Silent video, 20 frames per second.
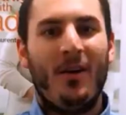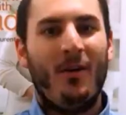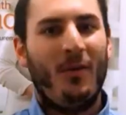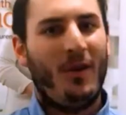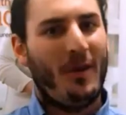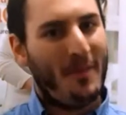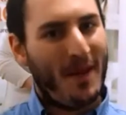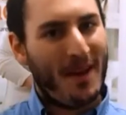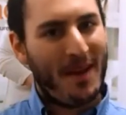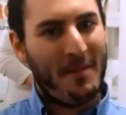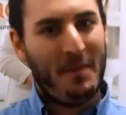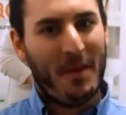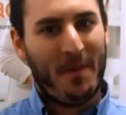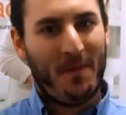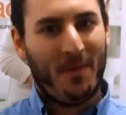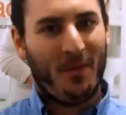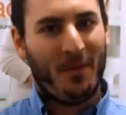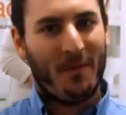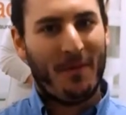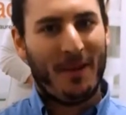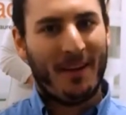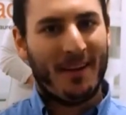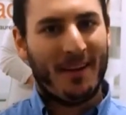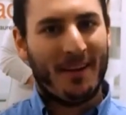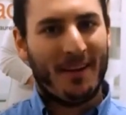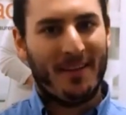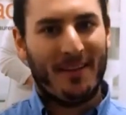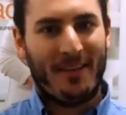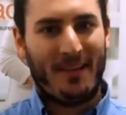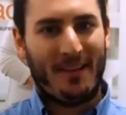When many people are
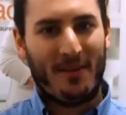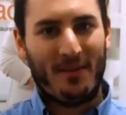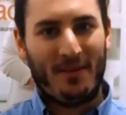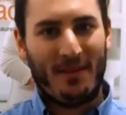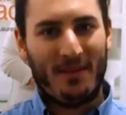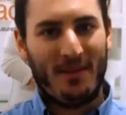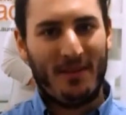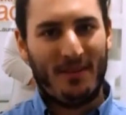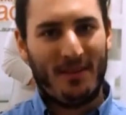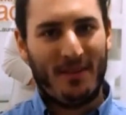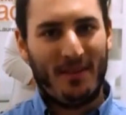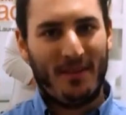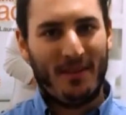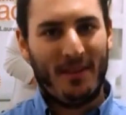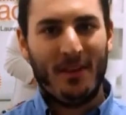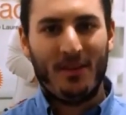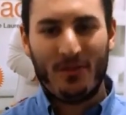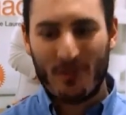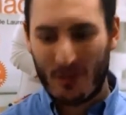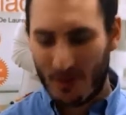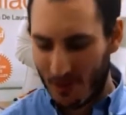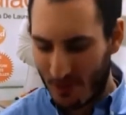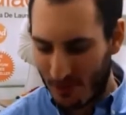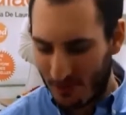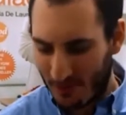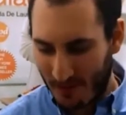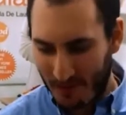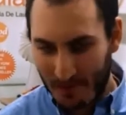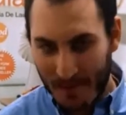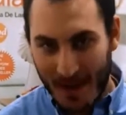making a sandwich, they enjoy
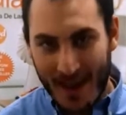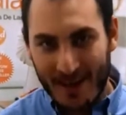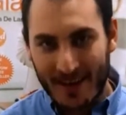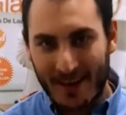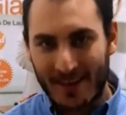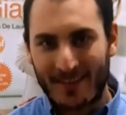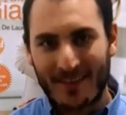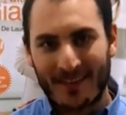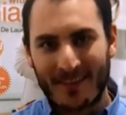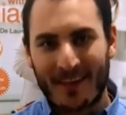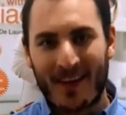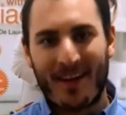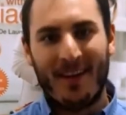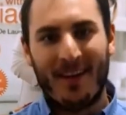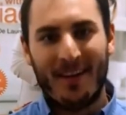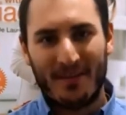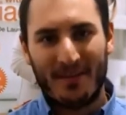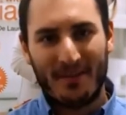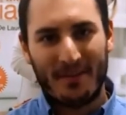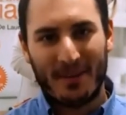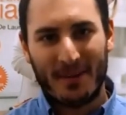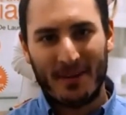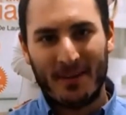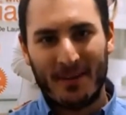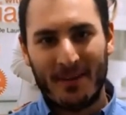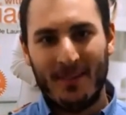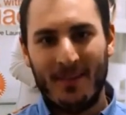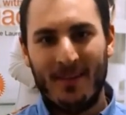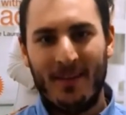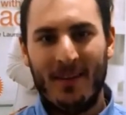using mayonnaise as a condiment.
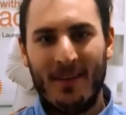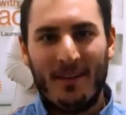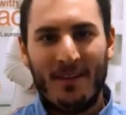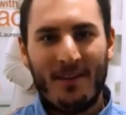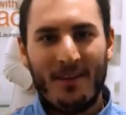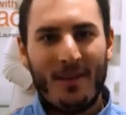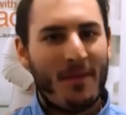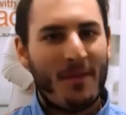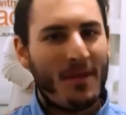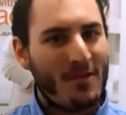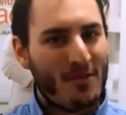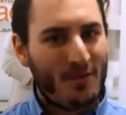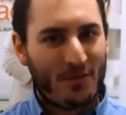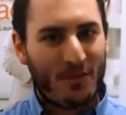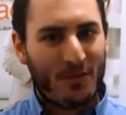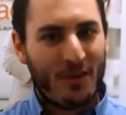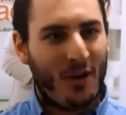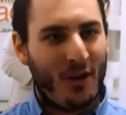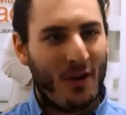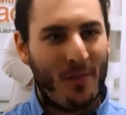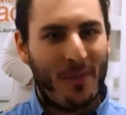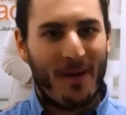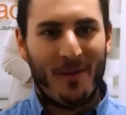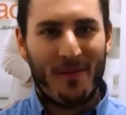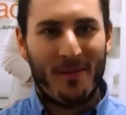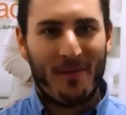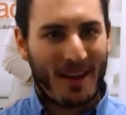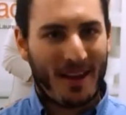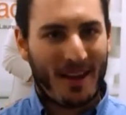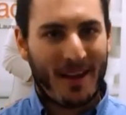Something you should know
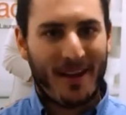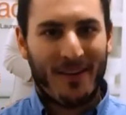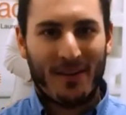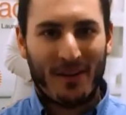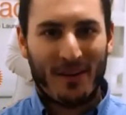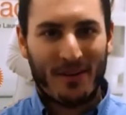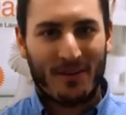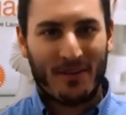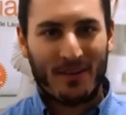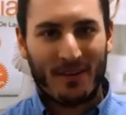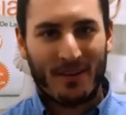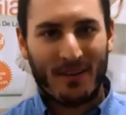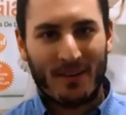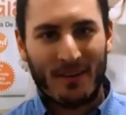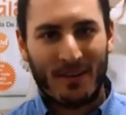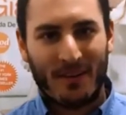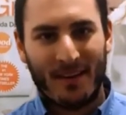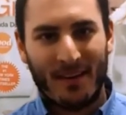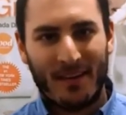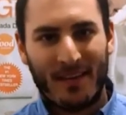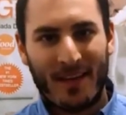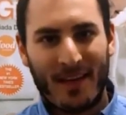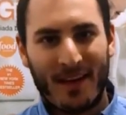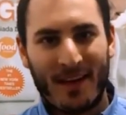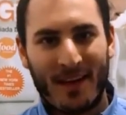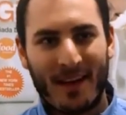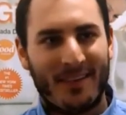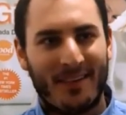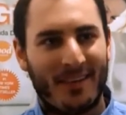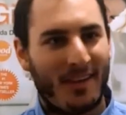about Mike, however, is
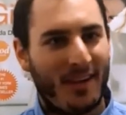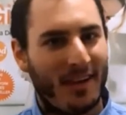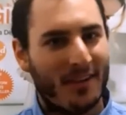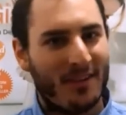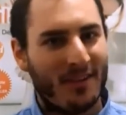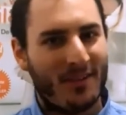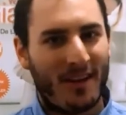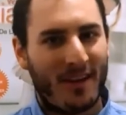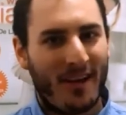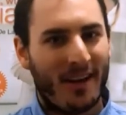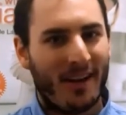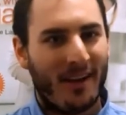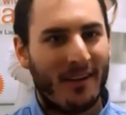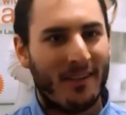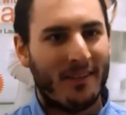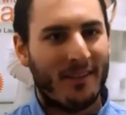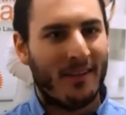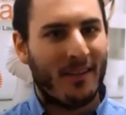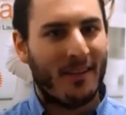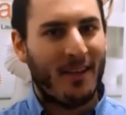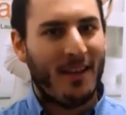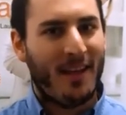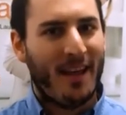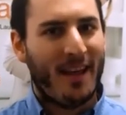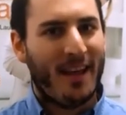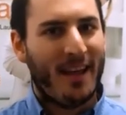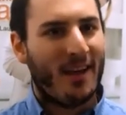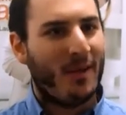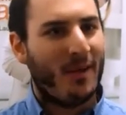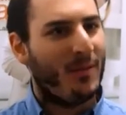that as a young child,
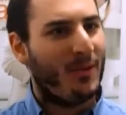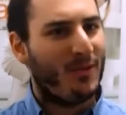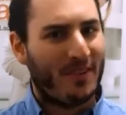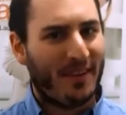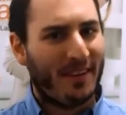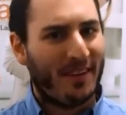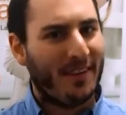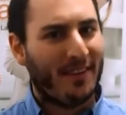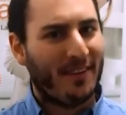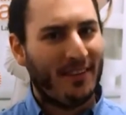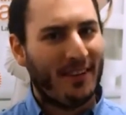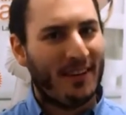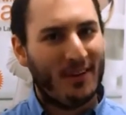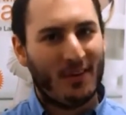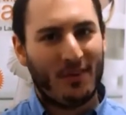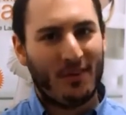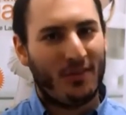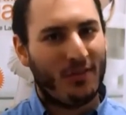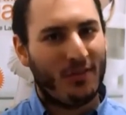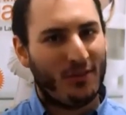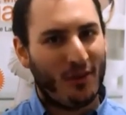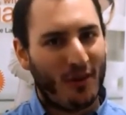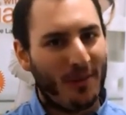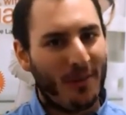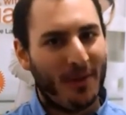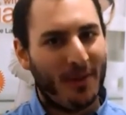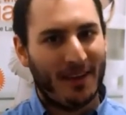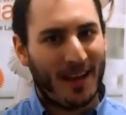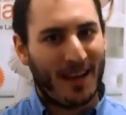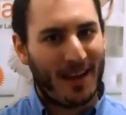he had a particularly
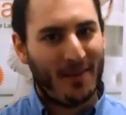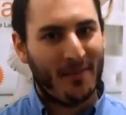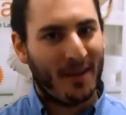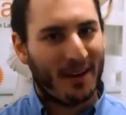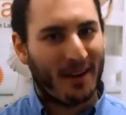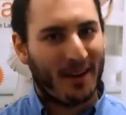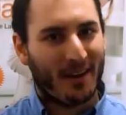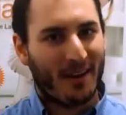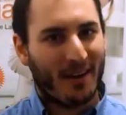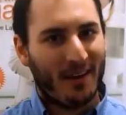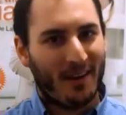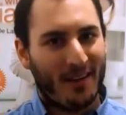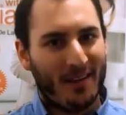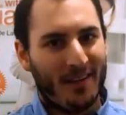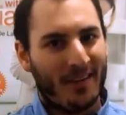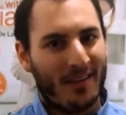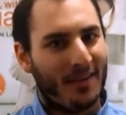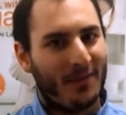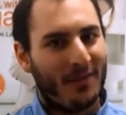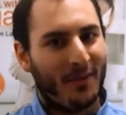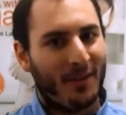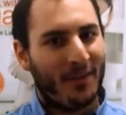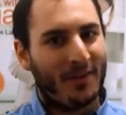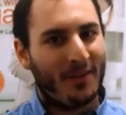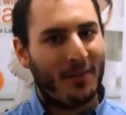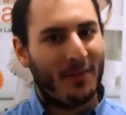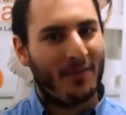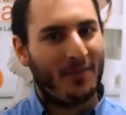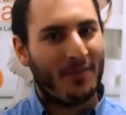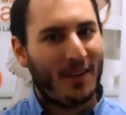disturbing nightmare that
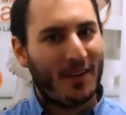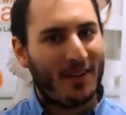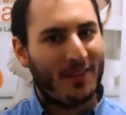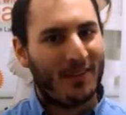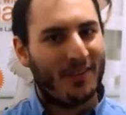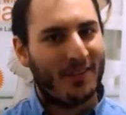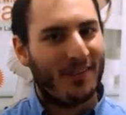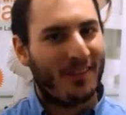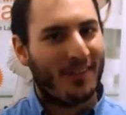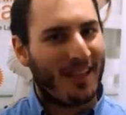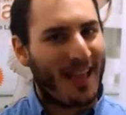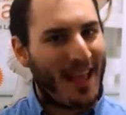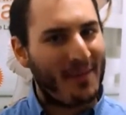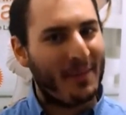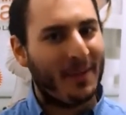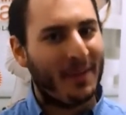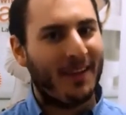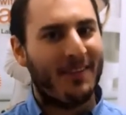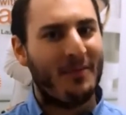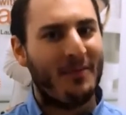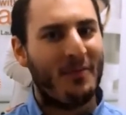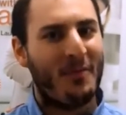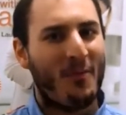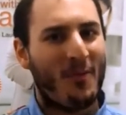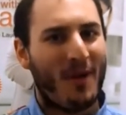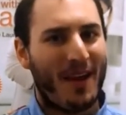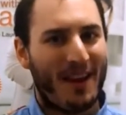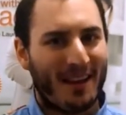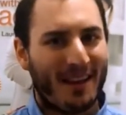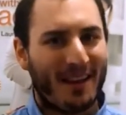involved a fish slamming into a
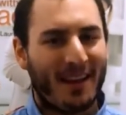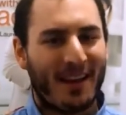wedding